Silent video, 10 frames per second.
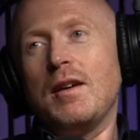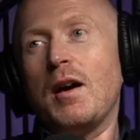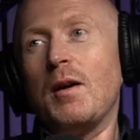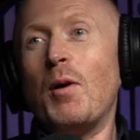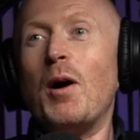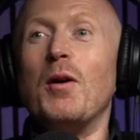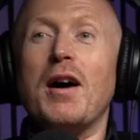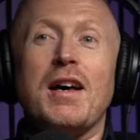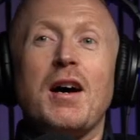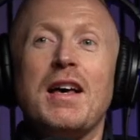Well,
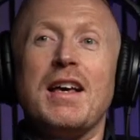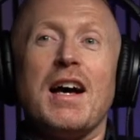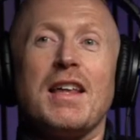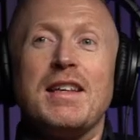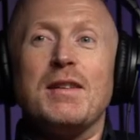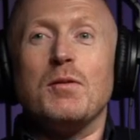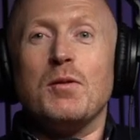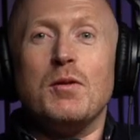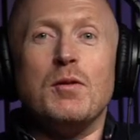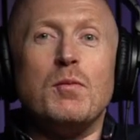uh, I think
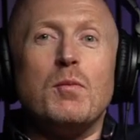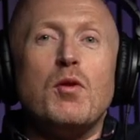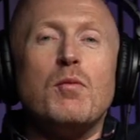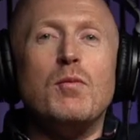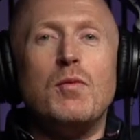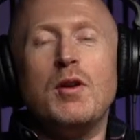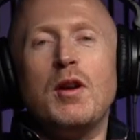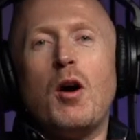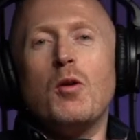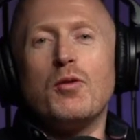the, the the
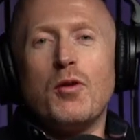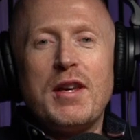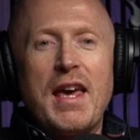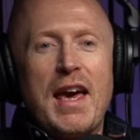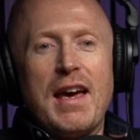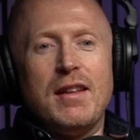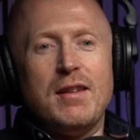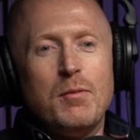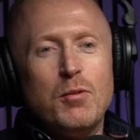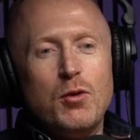older I get and
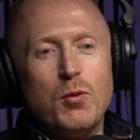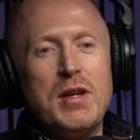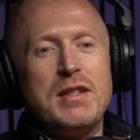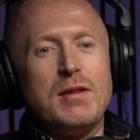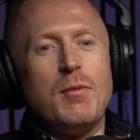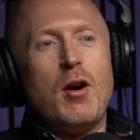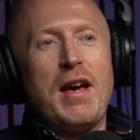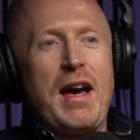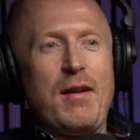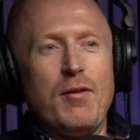the more wisdom I
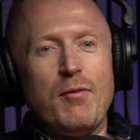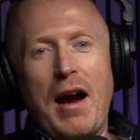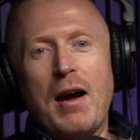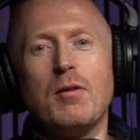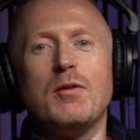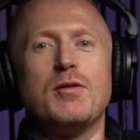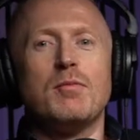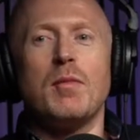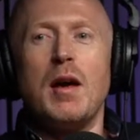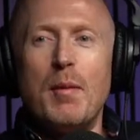have around
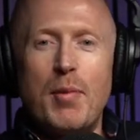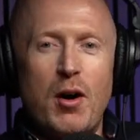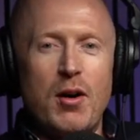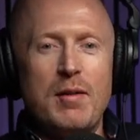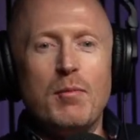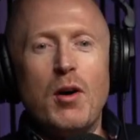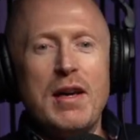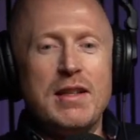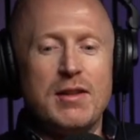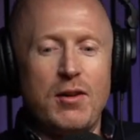imparting my
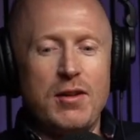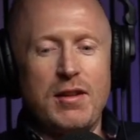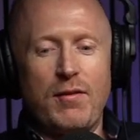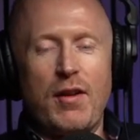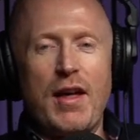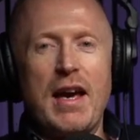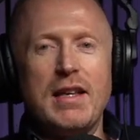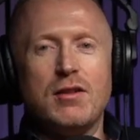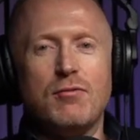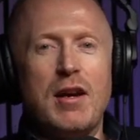insight and stuff like that
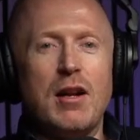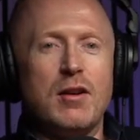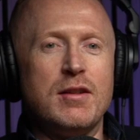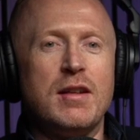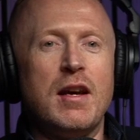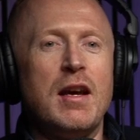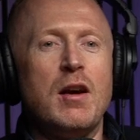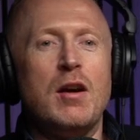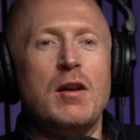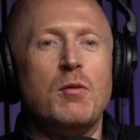is to realise uh,
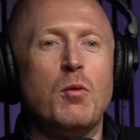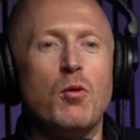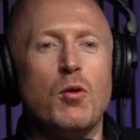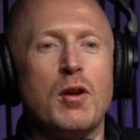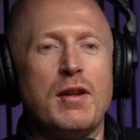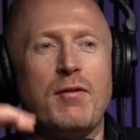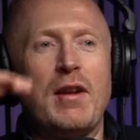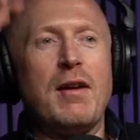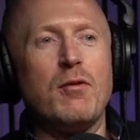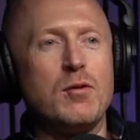we're all at different
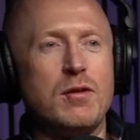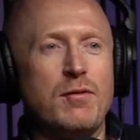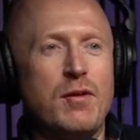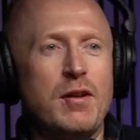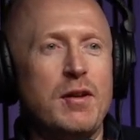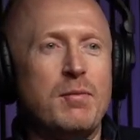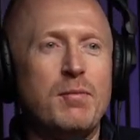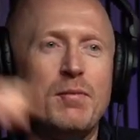levels of the